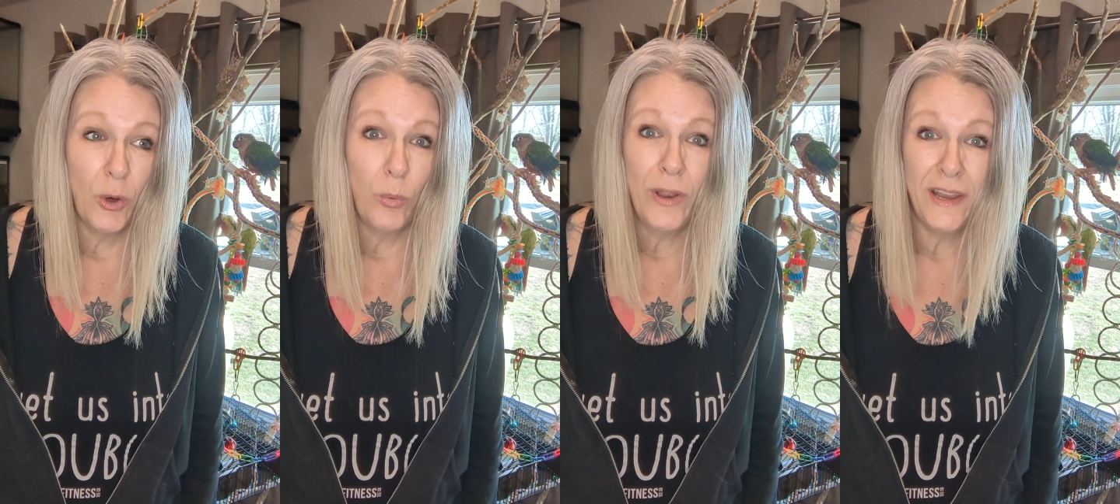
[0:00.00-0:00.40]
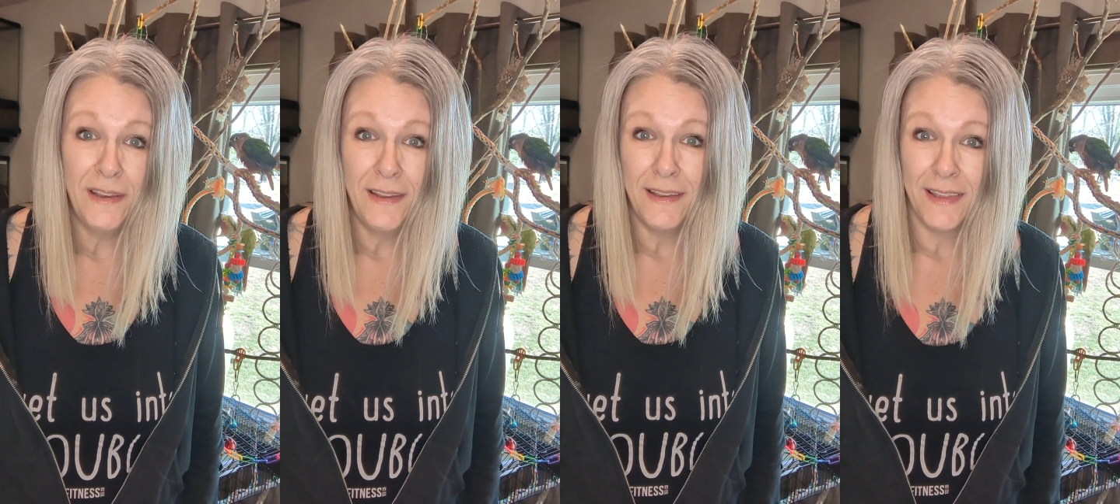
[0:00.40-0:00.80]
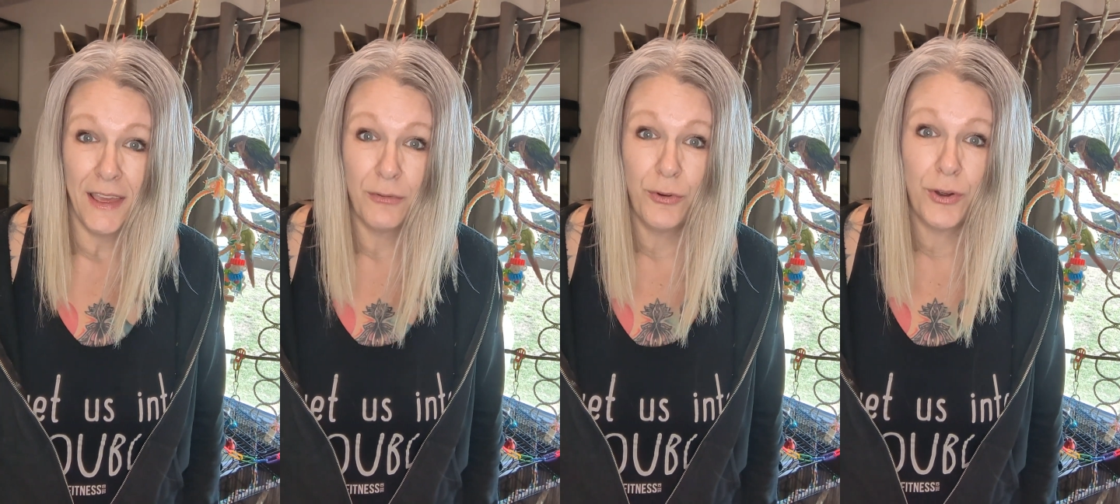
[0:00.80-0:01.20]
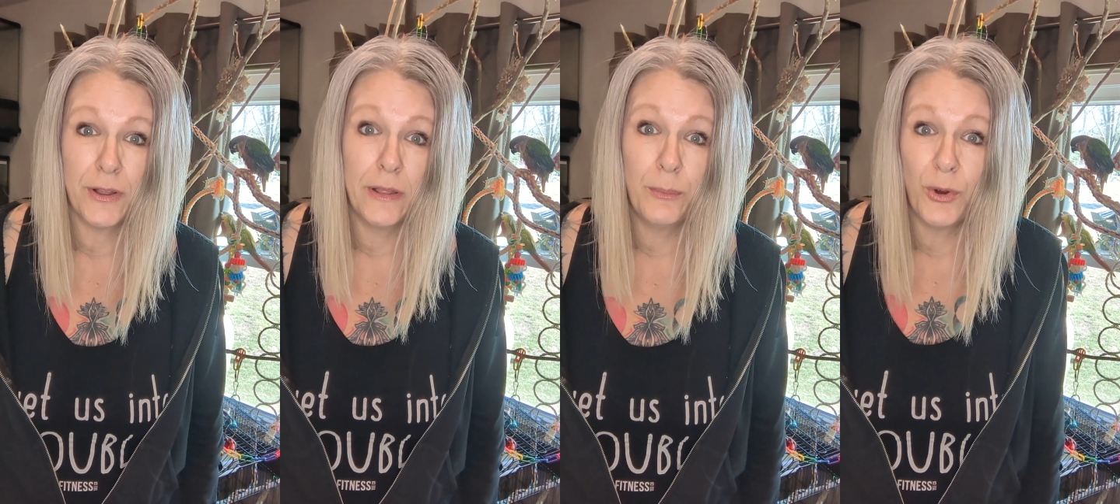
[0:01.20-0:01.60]
what he did gave her a
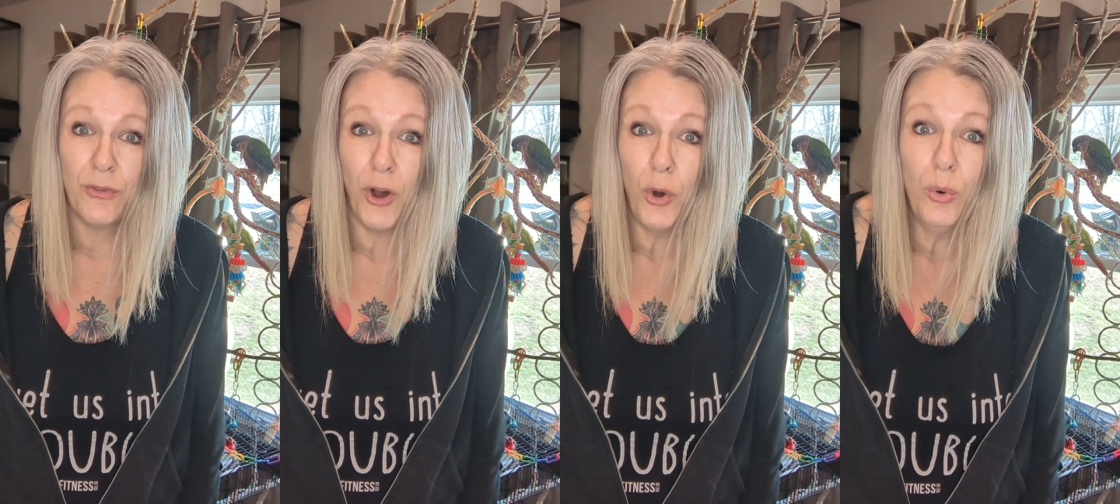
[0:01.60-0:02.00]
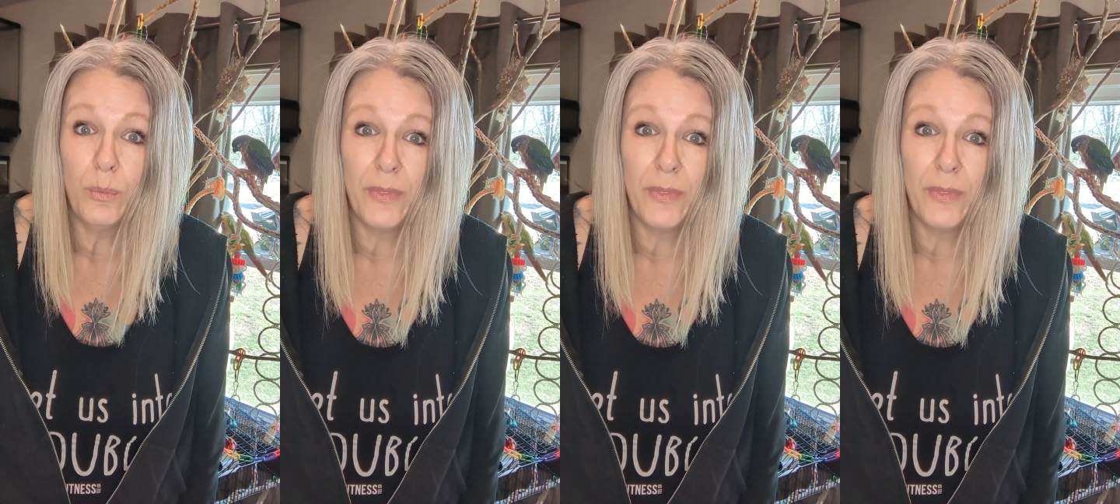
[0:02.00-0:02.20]
glimmer of hope